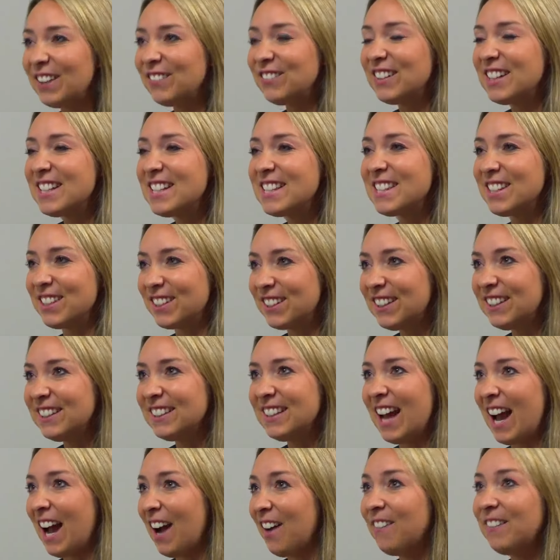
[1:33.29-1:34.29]
things go into
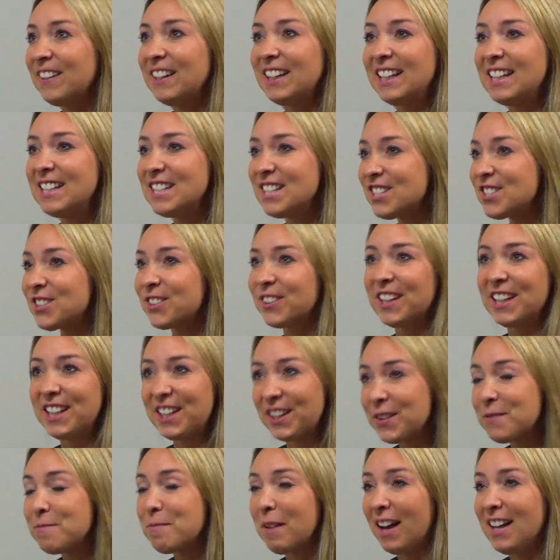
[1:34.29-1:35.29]
that, and every
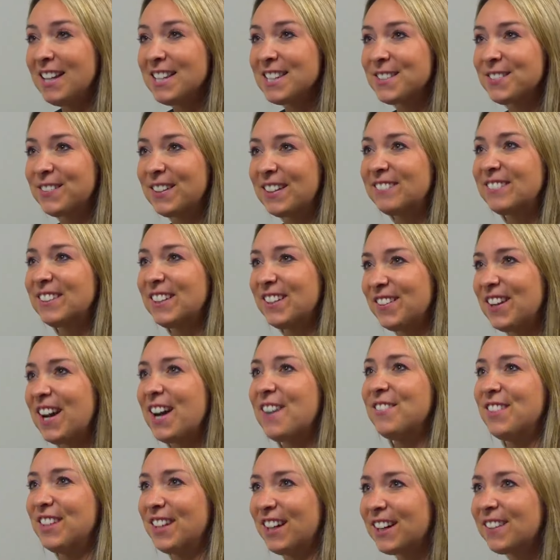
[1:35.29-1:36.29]
patient that presents
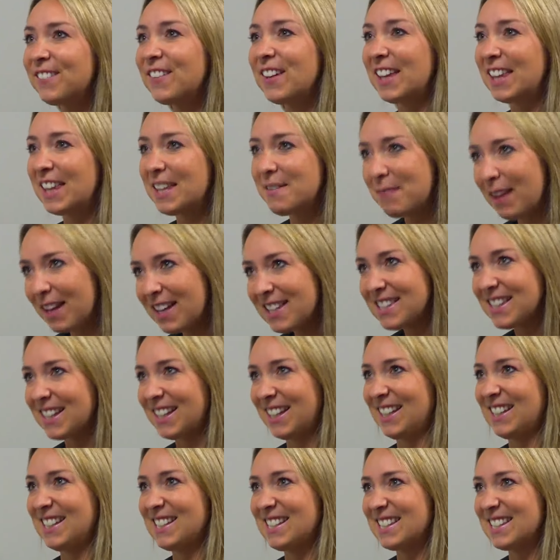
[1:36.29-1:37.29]
is potentially
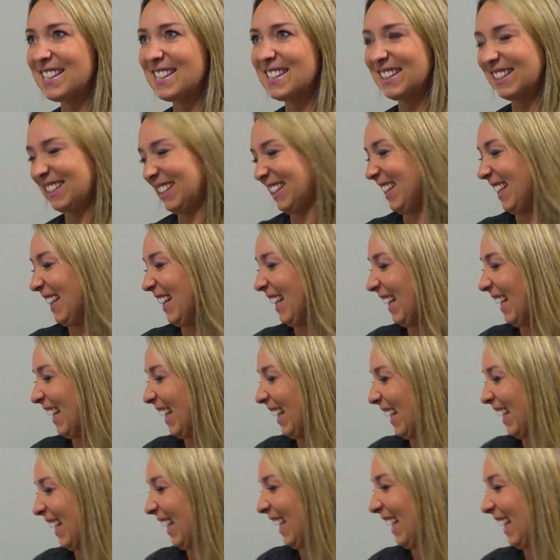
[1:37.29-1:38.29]
different from the
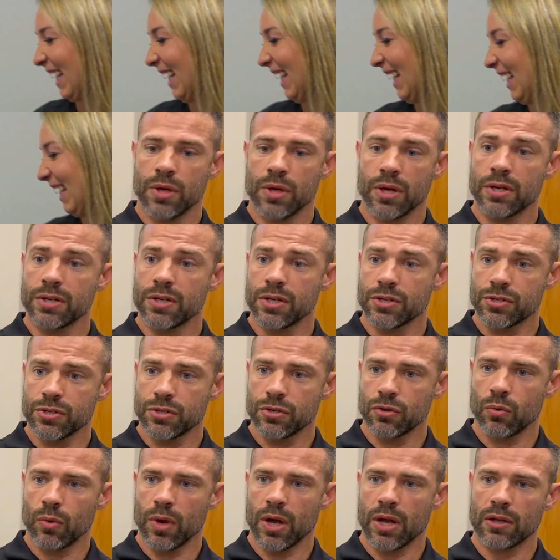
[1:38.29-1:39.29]
other one. In addition
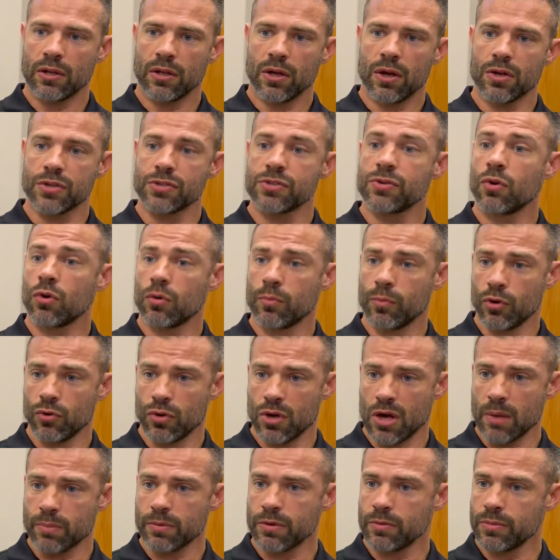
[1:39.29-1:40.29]
to weight loss, hormone
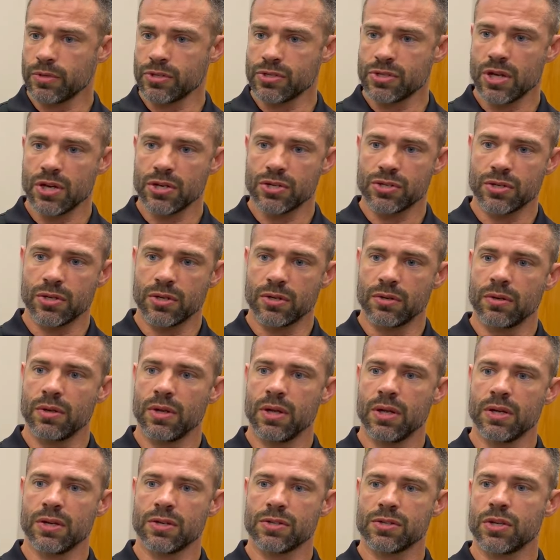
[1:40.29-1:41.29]

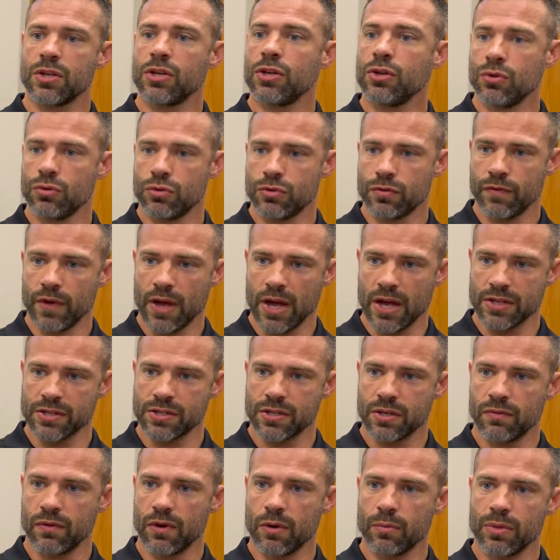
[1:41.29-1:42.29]
optimization is a huge
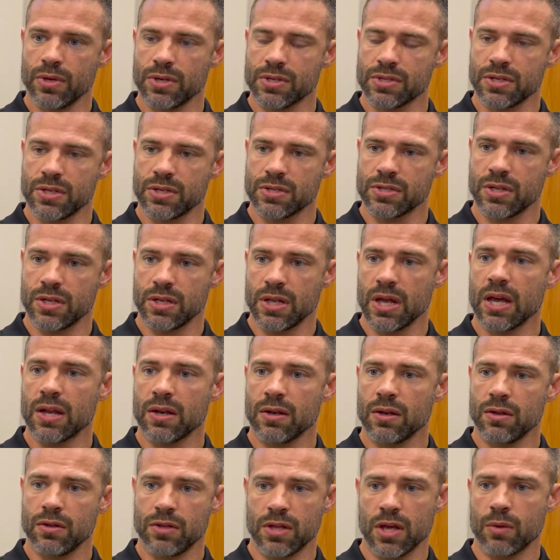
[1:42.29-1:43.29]
facet of our business, and
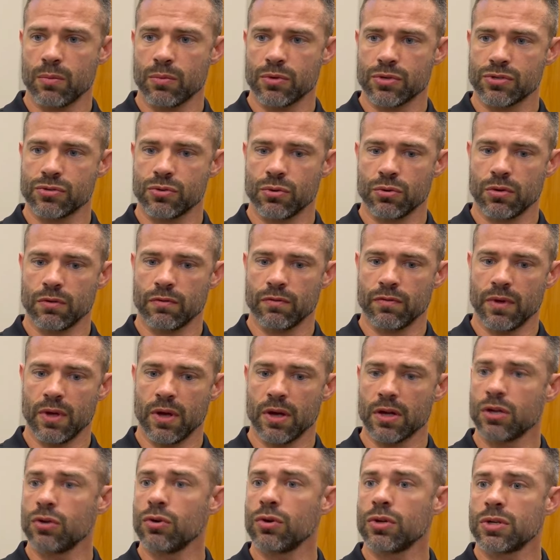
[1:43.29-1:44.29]
that, that was sort of
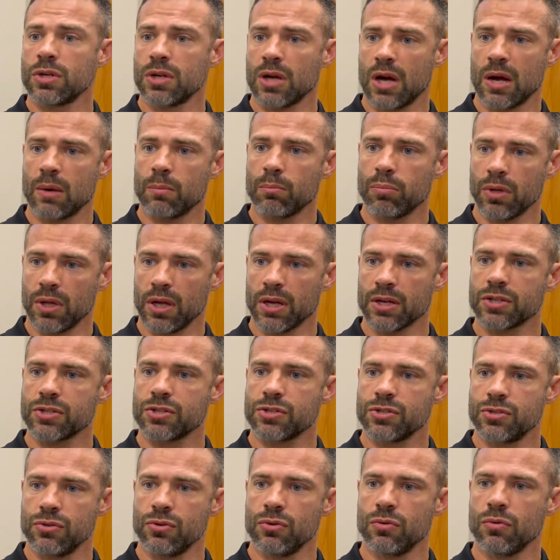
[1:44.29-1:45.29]
a good
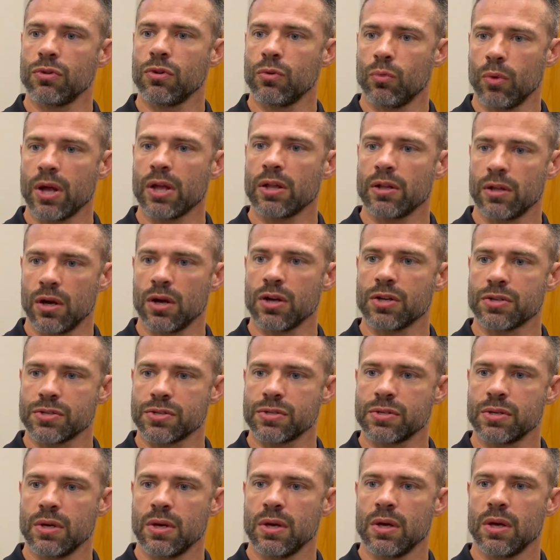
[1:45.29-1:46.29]
complex to the weight
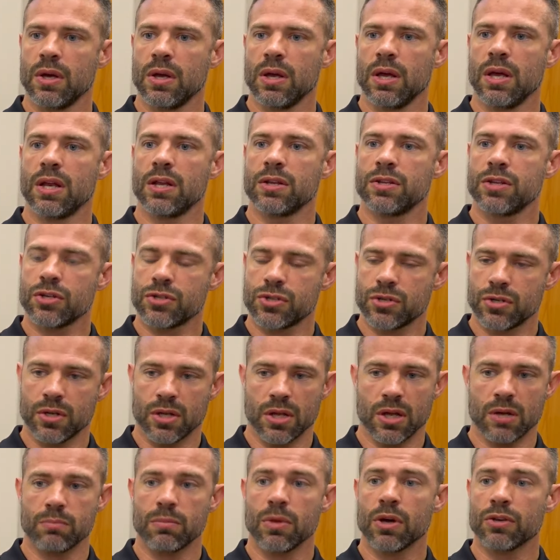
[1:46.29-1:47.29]
loss, in addition to
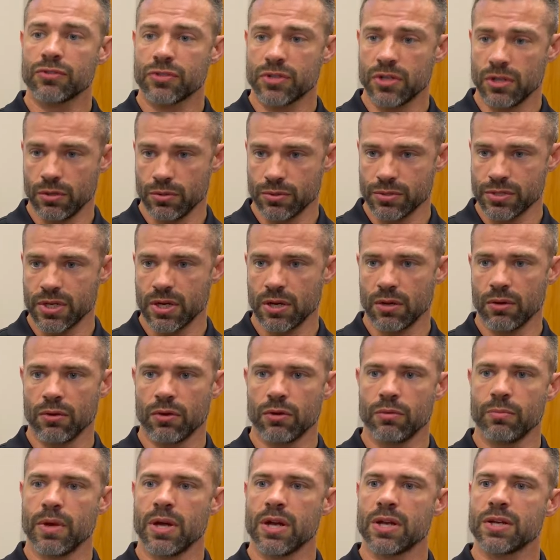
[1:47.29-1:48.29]
that
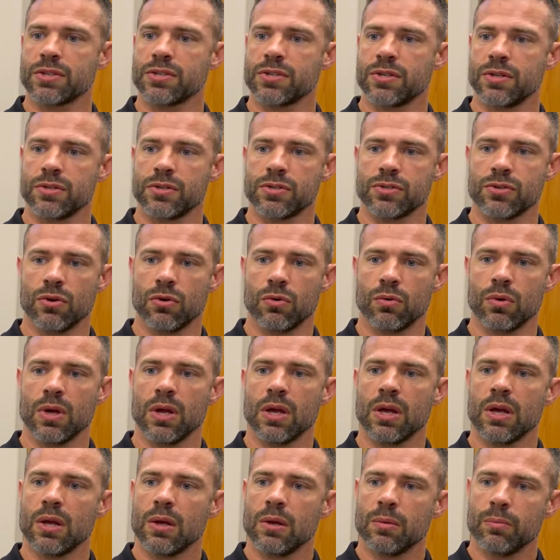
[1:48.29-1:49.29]
musculoskeletal medicine. So
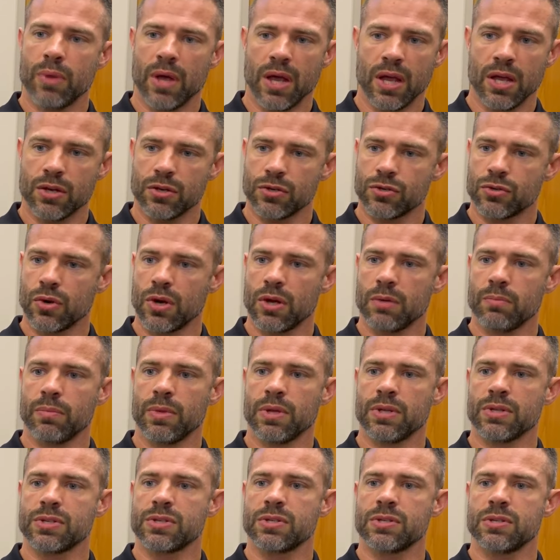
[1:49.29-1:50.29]
pain
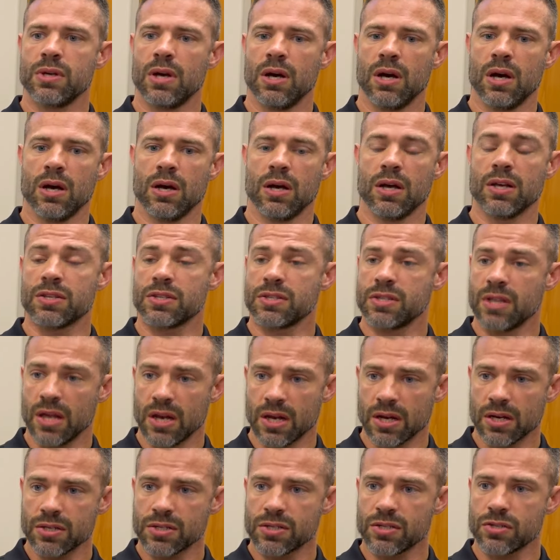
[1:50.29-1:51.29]
treatments, uh,
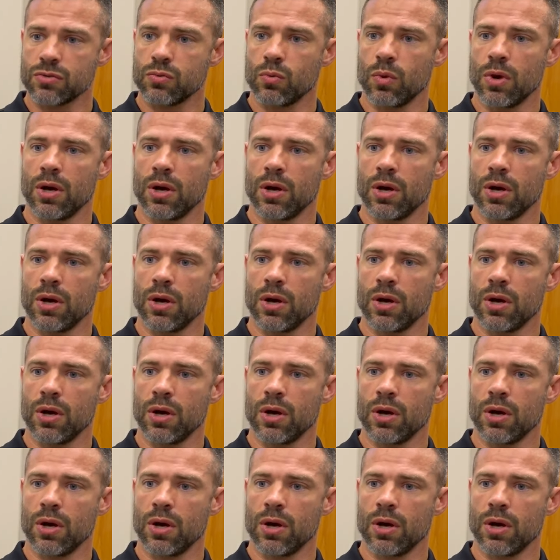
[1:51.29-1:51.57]
aesthetics as